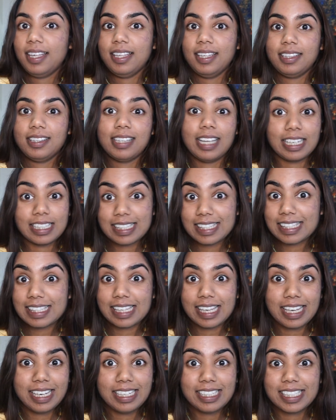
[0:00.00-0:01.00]
That's
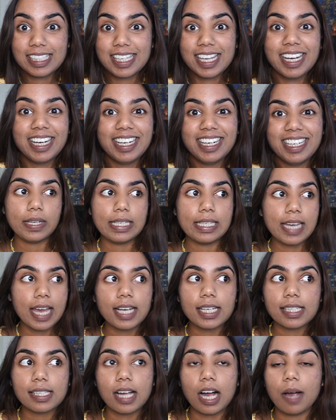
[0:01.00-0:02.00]
it.
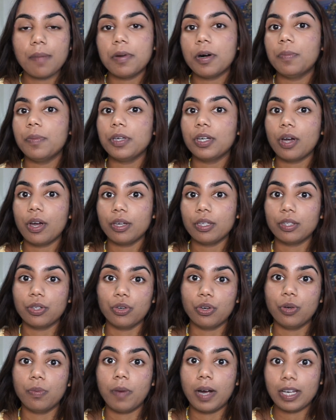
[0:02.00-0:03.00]
Next time I'll be going
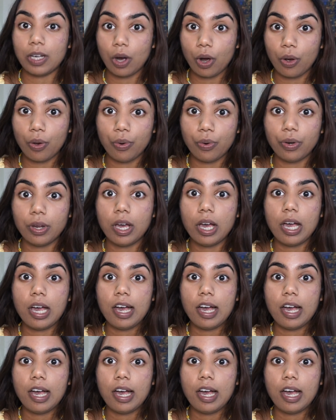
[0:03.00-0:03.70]
through my own